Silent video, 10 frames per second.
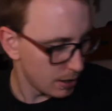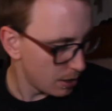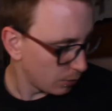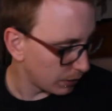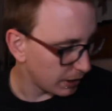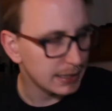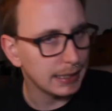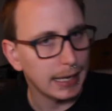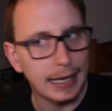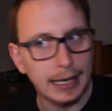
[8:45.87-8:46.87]
when they say
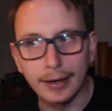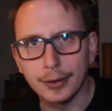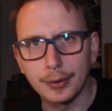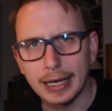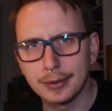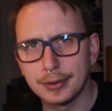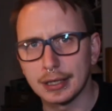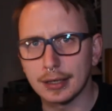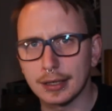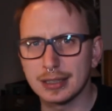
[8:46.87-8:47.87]

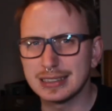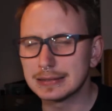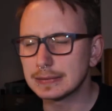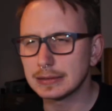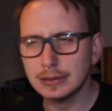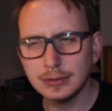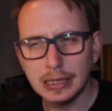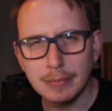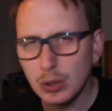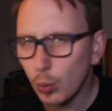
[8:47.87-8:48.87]
Anglo-Celtic, don't they
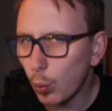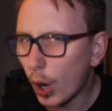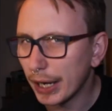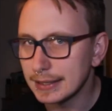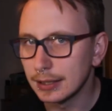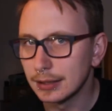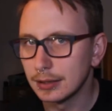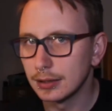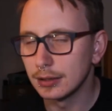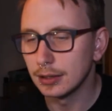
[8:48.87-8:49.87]
mean white?
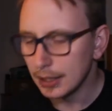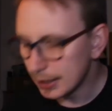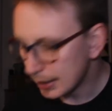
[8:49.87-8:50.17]
I